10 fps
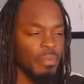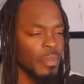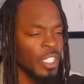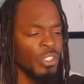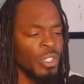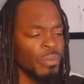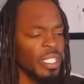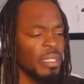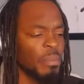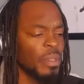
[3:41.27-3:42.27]
You can
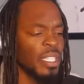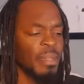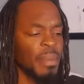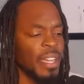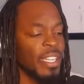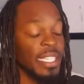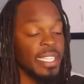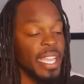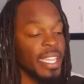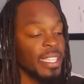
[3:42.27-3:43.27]
read the book in about a
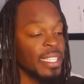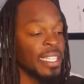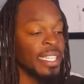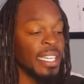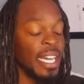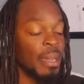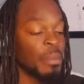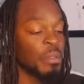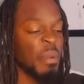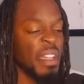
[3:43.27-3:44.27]
day.
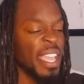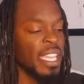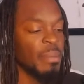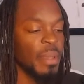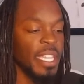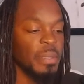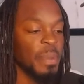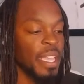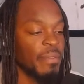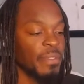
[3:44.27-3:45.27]
It's about 80-page
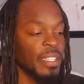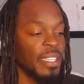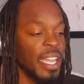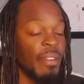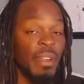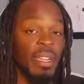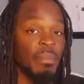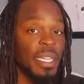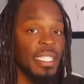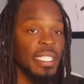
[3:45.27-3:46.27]
pamphlet. I
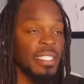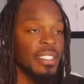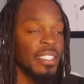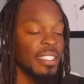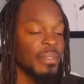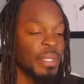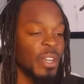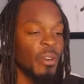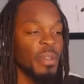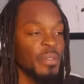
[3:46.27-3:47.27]
recommend it. We
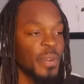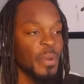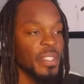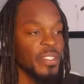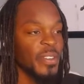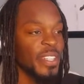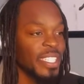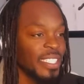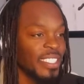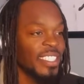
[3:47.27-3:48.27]
always focus on
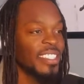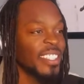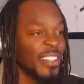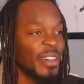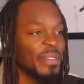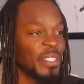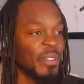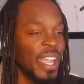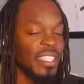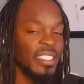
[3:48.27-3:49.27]
just the law of
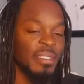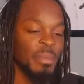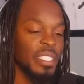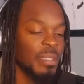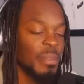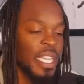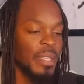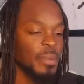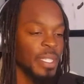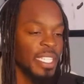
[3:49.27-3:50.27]
attraction, but
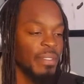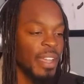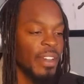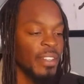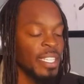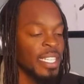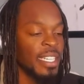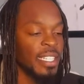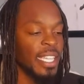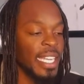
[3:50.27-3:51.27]
sometimes we leave out
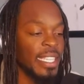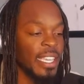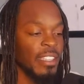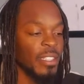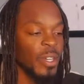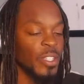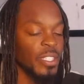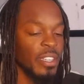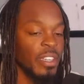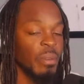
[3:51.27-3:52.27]
a lot of the other laws
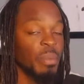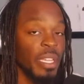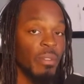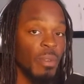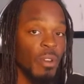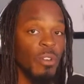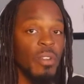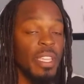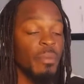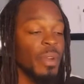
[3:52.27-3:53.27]
that are going to play a role
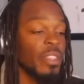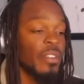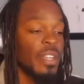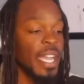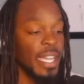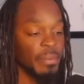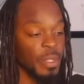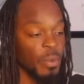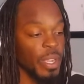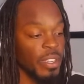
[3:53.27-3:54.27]
in whether or not
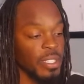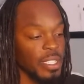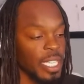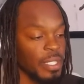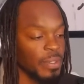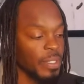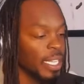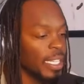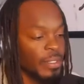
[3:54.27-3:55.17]
we are successful or not.